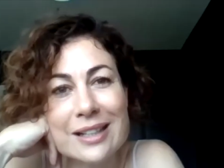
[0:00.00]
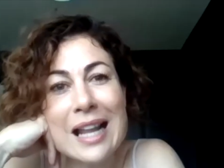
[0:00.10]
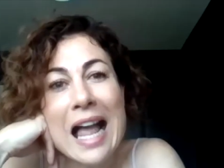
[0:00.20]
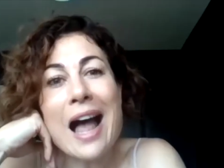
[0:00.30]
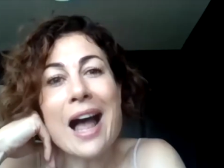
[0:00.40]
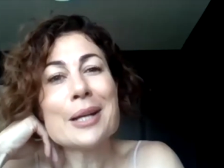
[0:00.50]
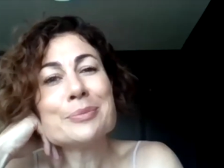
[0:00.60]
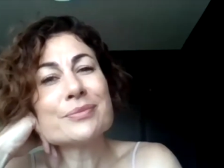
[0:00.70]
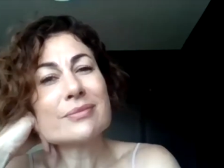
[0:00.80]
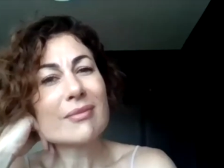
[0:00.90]
yeah
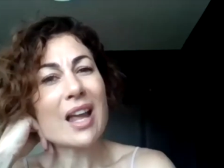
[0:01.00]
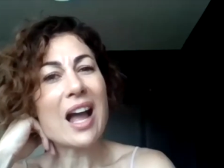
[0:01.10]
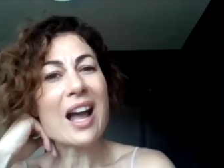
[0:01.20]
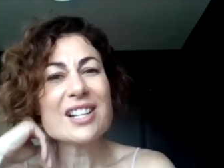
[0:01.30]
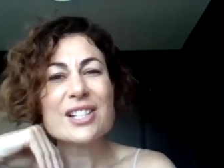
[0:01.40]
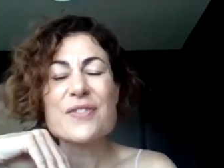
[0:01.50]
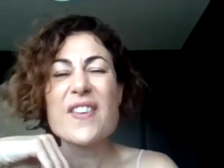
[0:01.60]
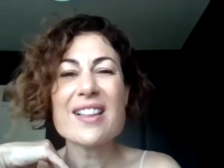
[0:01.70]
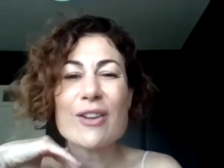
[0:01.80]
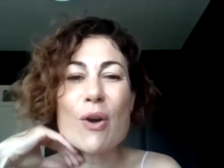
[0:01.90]
um i just
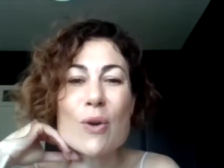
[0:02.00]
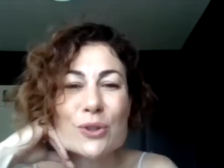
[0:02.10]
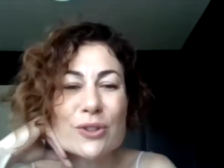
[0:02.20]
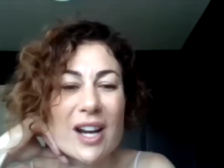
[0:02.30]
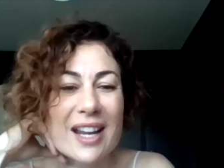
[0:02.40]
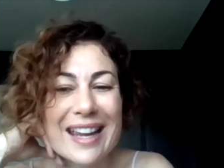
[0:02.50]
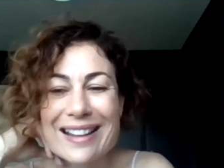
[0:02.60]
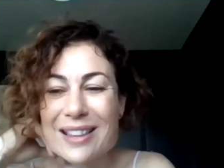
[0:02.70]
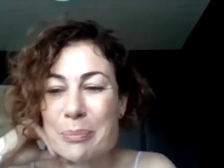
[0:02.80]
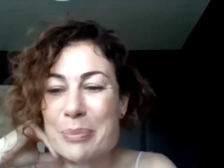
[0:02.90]
find the older i
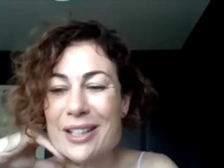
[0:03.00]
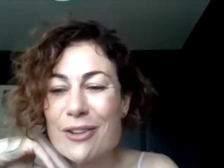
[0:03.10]
get the better